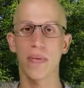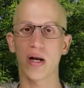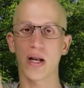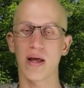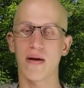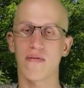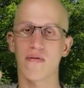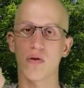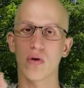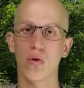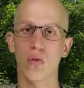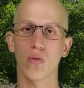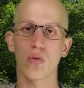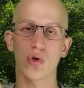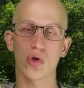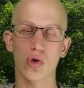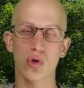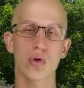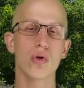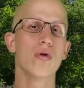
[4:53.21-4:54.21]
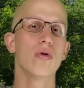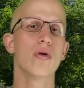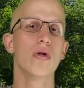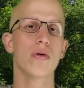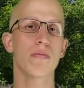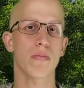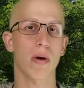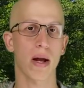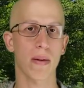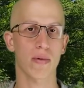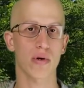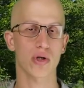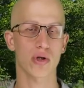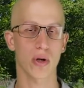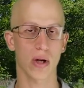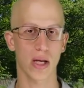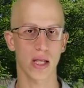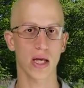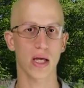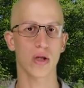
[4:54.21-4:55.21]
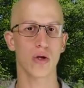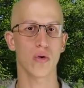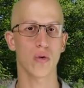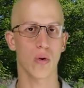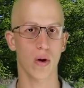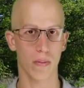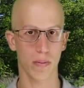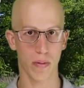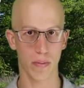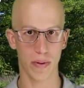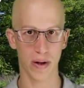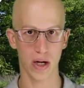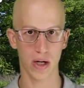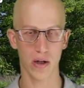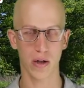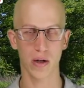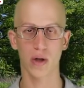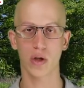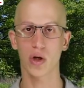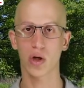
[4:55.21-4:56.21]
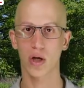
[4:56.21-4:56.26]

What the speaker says: but if you do the proper training and you are prepared,